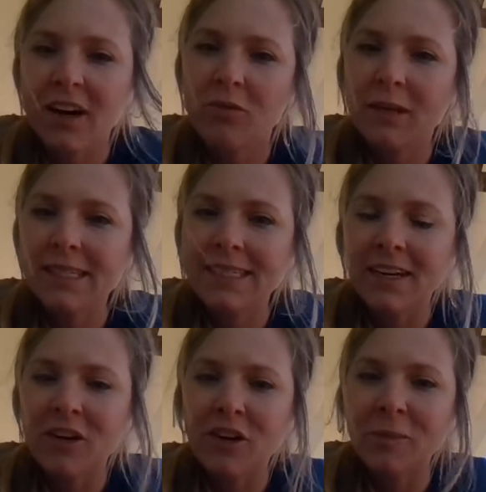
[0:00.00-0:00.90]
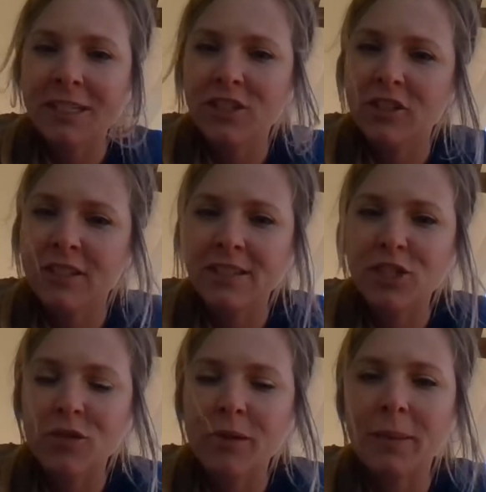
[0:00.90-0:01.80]
always tell my students
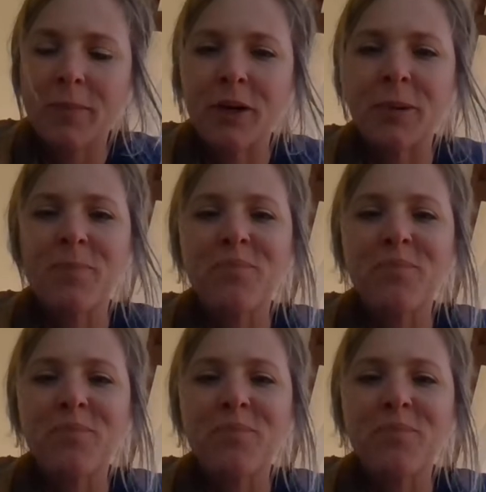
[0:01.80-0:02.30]
to remember,